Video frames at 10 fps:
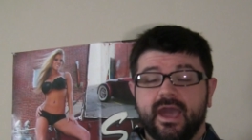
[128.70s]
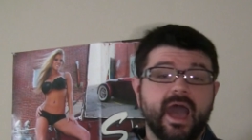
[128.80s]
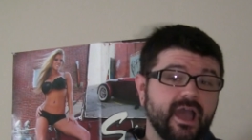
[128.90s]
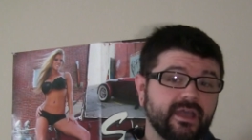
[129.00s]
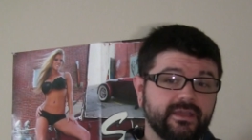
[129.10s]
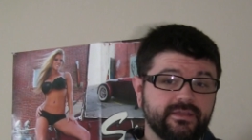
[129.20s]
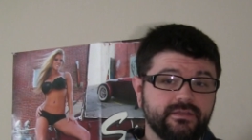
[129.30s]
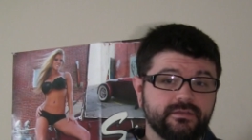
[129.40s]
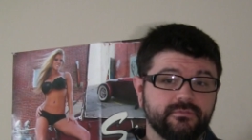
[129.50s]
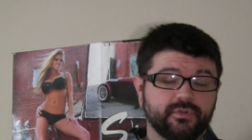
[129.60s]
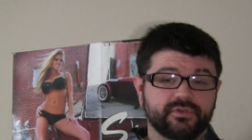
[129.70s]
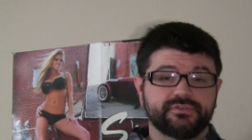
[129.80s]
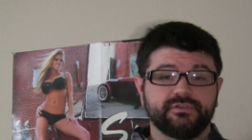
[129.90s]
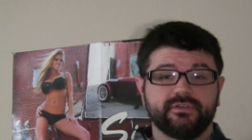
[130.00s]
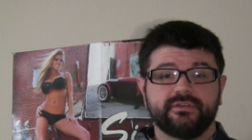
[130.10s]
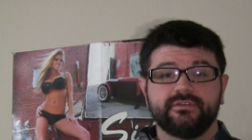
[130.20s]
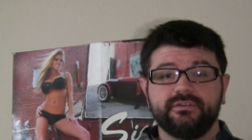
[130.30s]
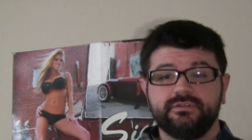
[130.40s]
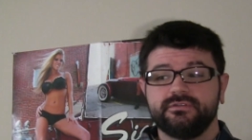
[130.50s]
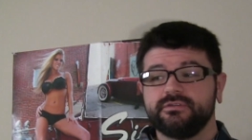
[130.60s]
I personally,
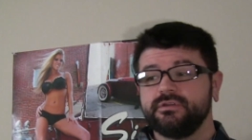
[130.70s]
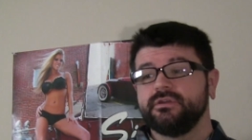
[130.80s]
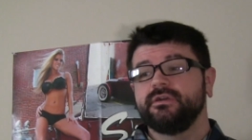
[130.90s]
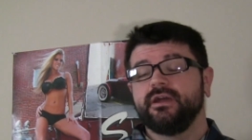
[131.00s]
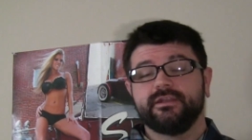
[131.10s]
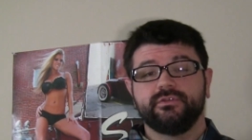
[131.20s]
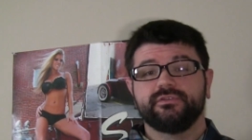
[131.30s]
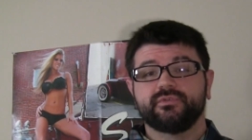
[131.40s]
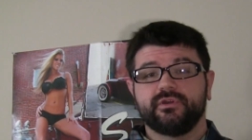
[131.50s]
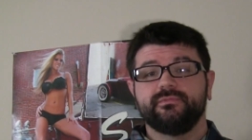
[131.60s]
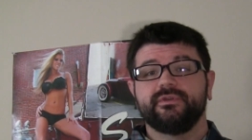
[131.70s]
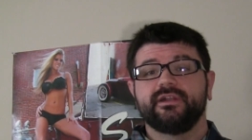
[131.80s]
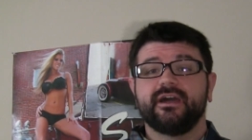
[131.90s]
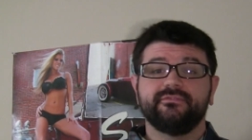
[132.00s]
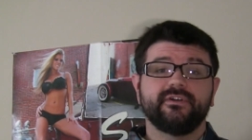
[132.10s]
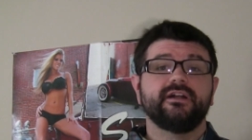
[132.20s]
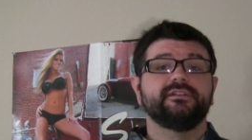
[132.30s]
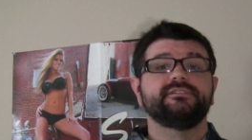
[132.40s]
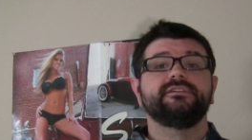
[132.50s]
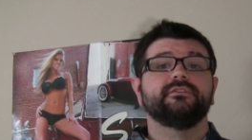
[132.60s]
I do this quite a bit. I
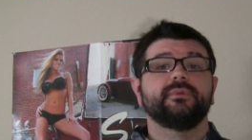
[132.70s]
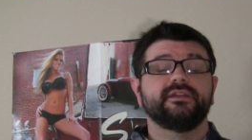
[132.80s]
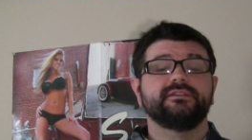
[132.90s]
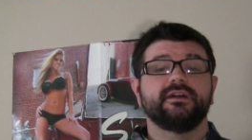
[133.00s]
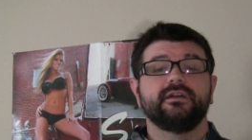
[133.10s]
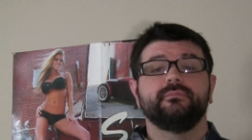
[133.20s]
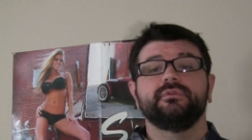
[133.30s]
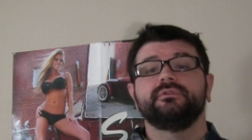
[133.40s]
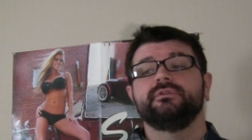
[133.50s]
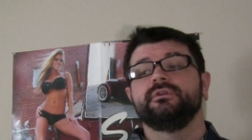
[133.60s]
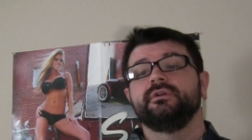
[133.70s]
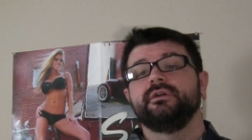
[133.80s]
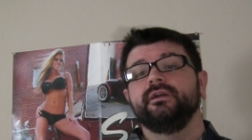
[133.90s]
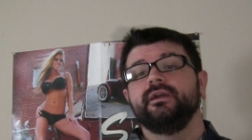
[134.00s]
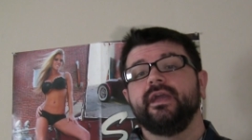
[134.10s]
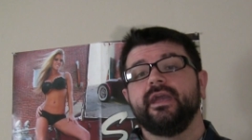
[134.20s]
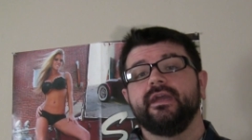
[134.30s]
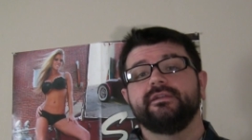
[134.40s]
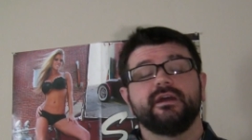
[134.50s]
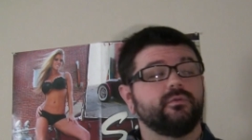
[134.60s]
volunteer my time
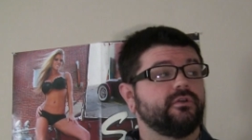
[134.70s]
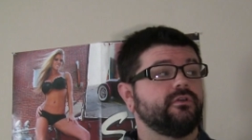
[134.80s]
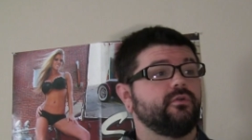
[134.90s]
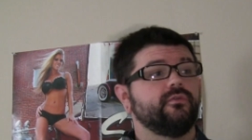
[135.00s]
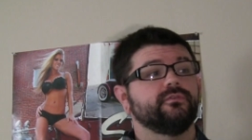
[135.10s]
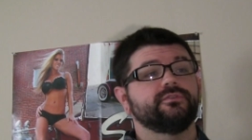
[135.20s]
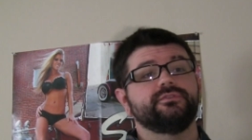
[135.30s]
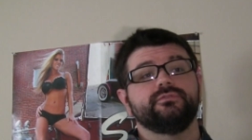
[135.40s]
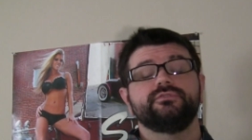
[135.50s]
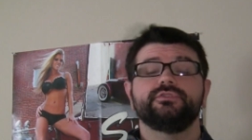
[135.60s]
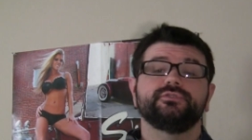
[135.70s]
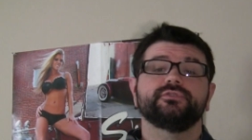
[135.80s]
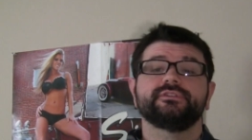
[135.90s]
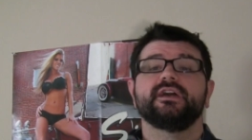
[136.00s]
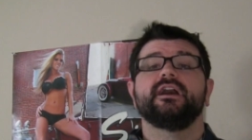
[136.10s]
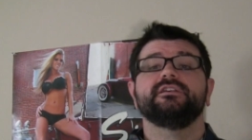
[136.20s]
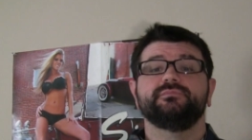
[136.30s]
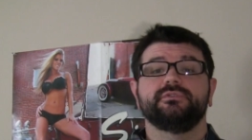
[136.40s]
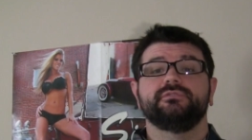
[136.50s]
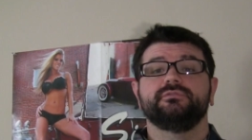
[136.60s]
and I will go over to Children's
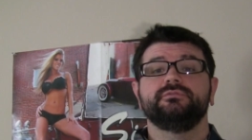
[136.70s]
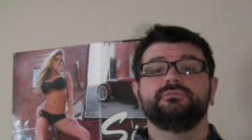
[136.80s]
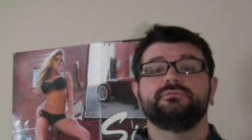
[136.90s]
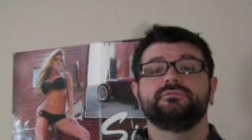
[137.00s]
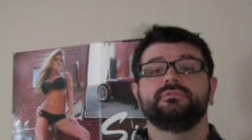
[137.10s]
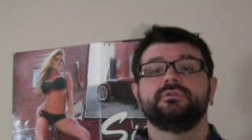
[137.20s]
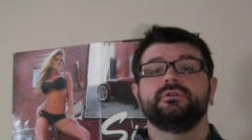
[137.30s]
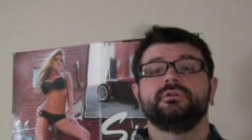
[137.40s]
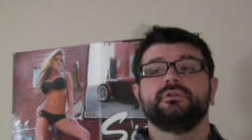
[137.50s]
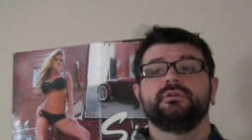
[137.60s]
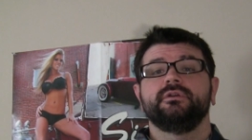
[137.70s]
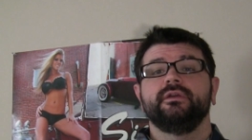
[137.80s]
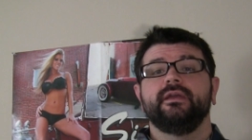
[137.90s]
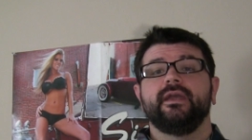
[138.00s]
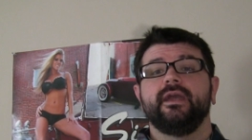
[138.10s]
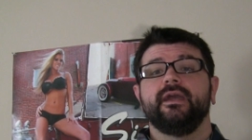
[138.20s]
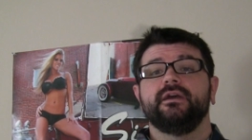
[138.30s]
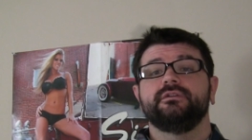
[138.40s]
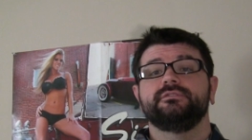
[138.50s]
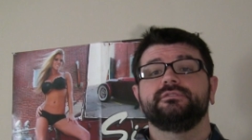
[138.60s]
Hospital
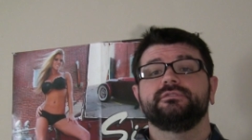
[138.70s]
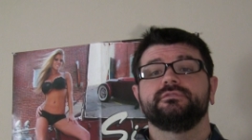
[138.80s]
and